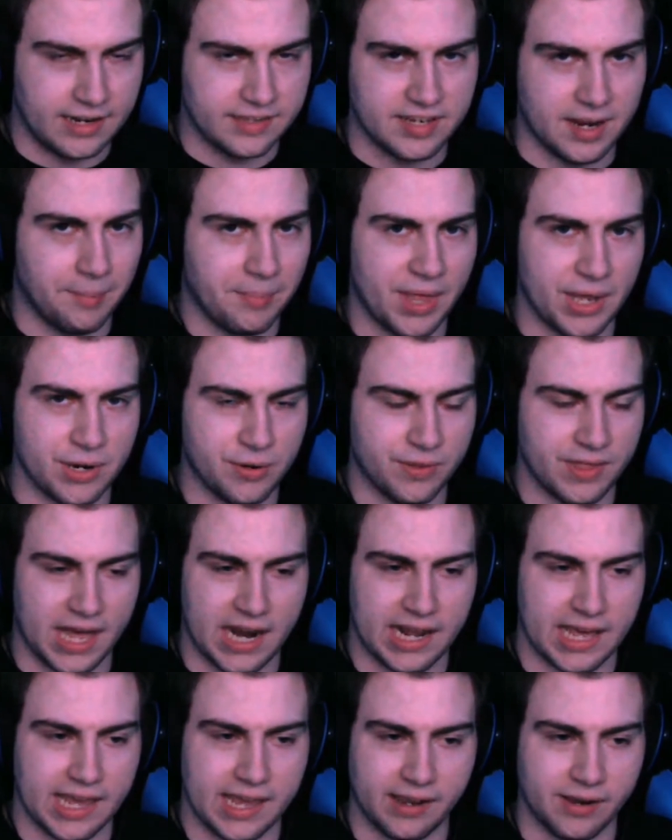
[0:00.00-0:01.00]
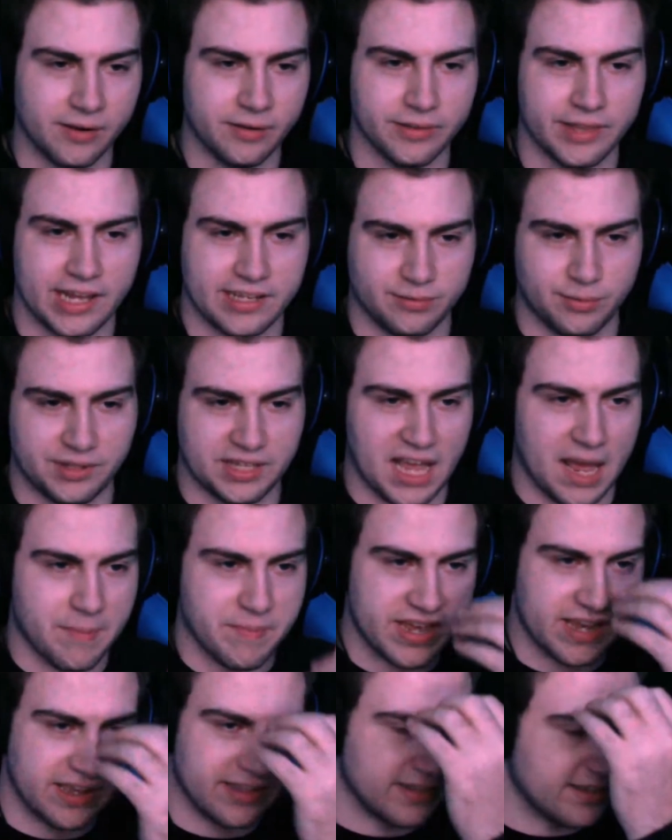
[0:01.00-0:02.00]
Anytime they do that angle, that's what
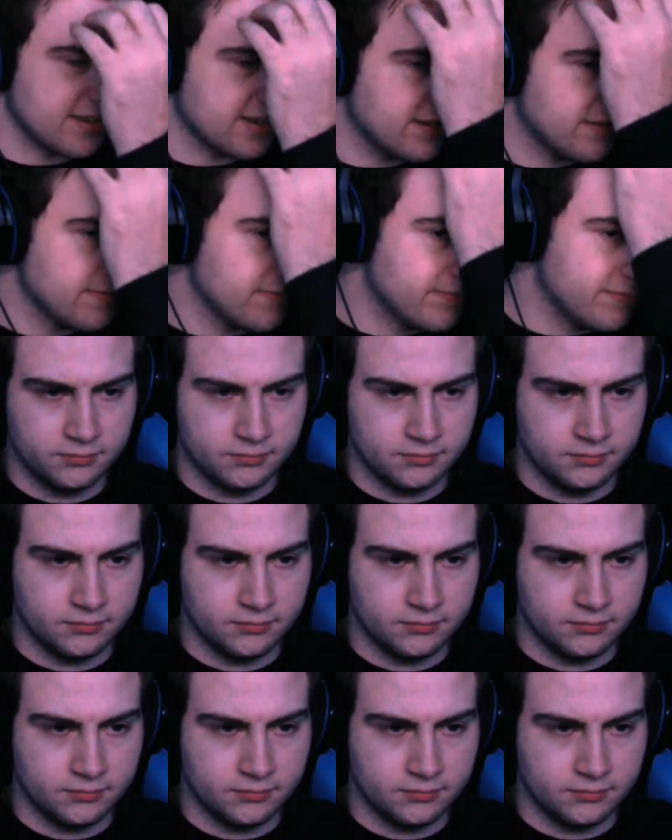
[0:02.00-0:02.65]
that means.